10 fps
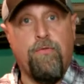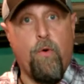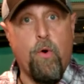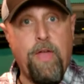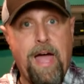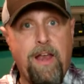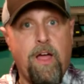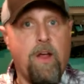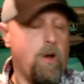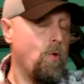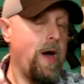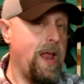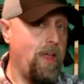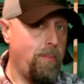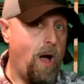for that right
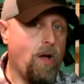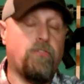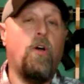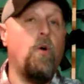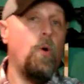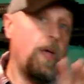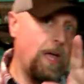out of the box so